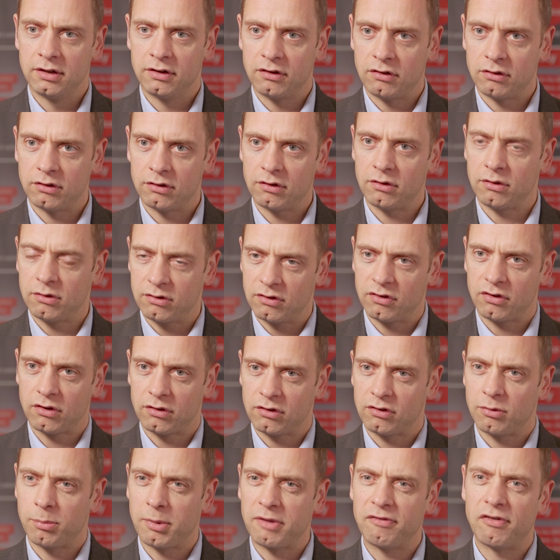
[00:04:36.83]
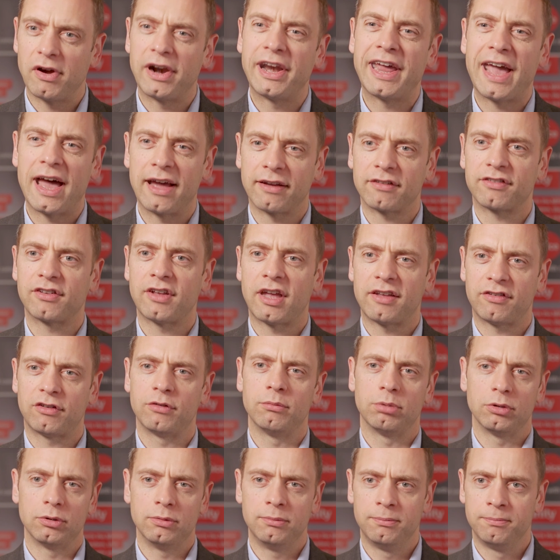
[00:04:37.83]
to be very
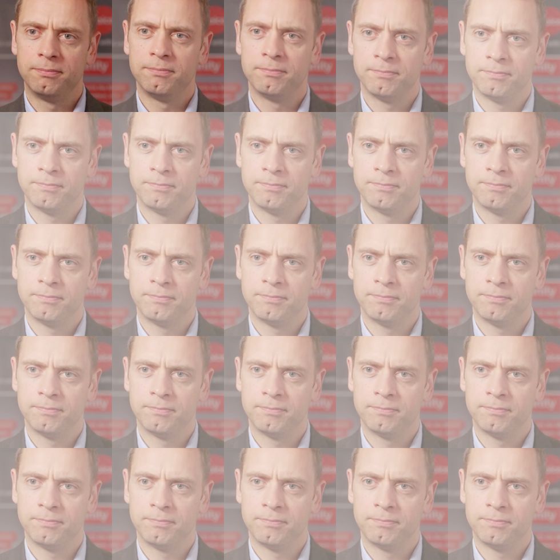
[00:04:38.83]
accessible.